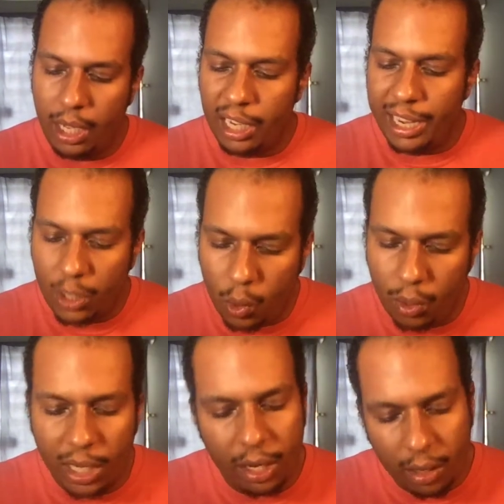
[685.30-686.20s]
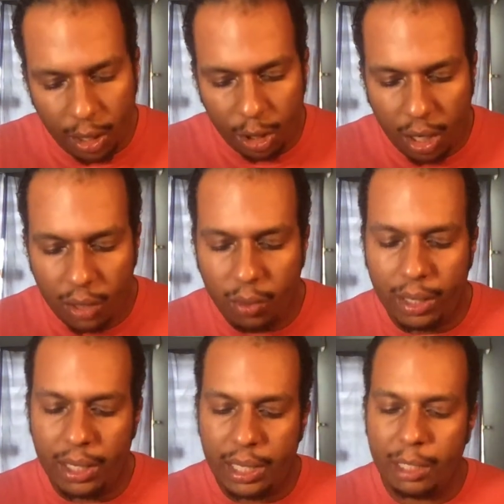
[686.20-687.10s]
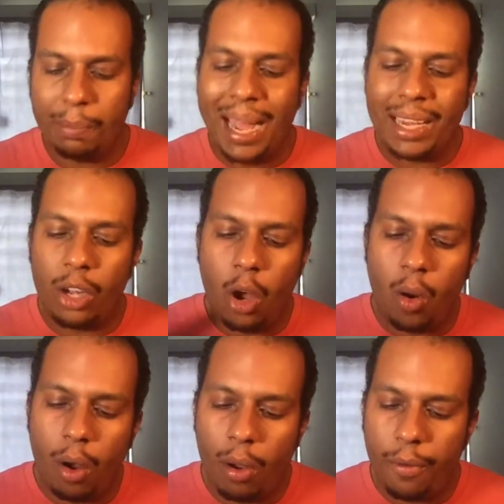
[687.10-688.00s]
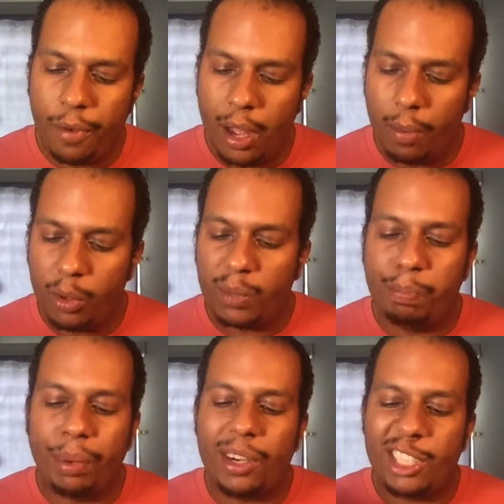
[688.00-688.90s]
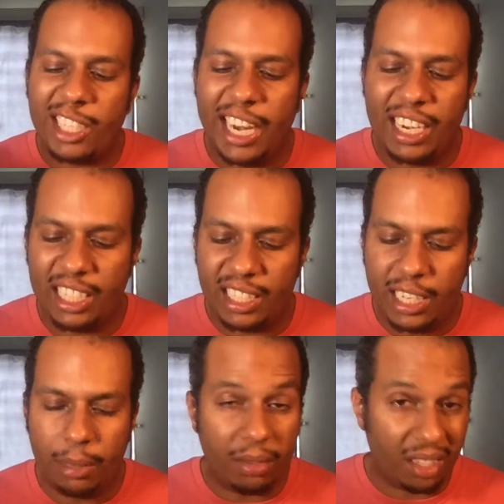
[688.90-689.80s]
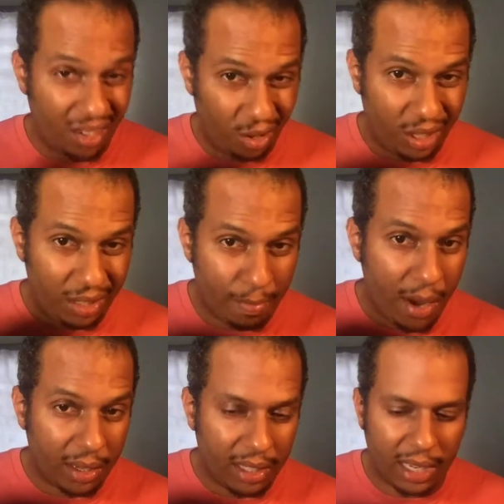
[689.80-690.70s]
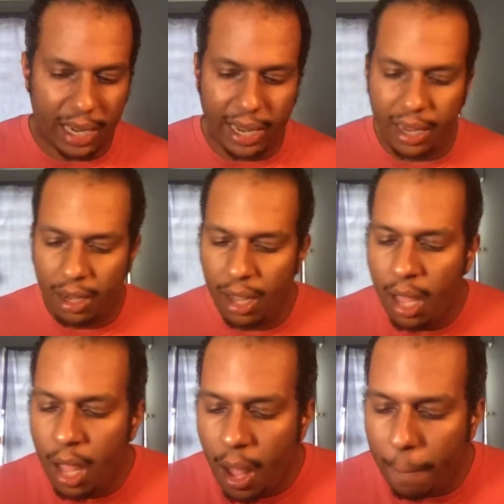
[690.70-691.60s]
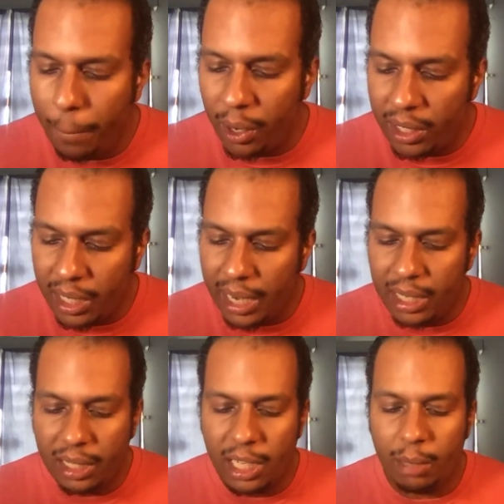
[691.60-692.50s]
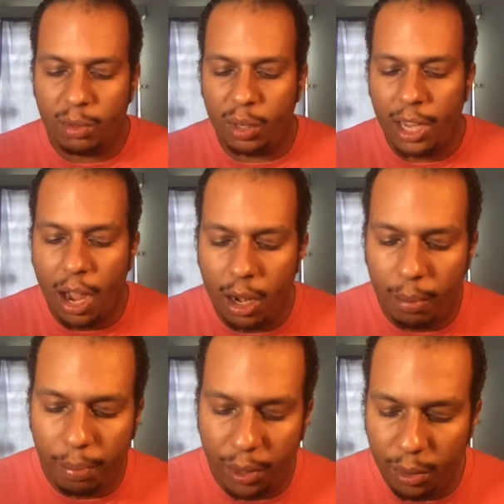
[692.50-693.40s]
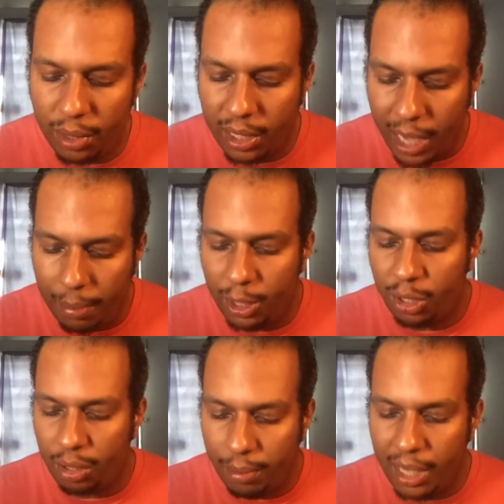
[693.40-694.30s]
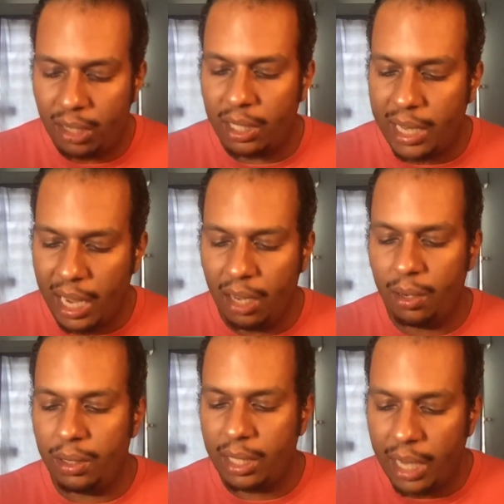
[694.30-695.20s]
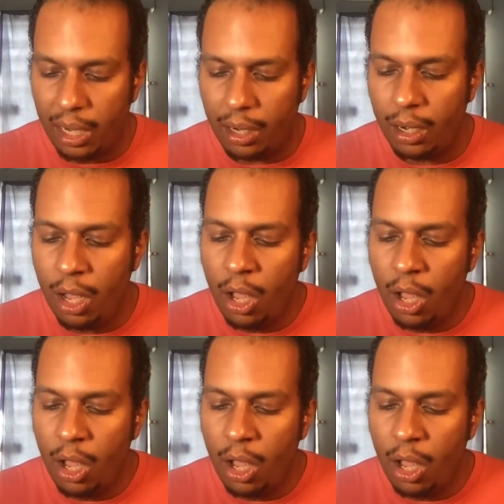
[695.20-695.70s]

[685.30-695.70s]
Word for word: Next quote, another short one. It says, By now our farm was bursting at the seams. Notice bursting again. Bursting at the seams with garden produce, cabbage, tomatoes, colorless scallion,